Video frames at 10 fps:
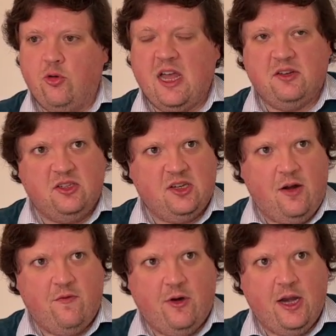that
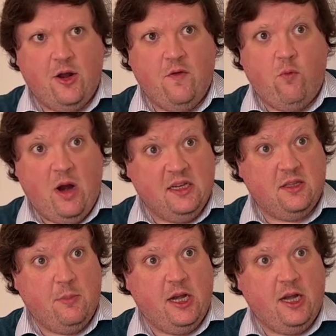discovery of where's the
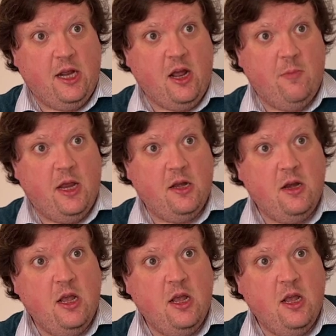money going to come in.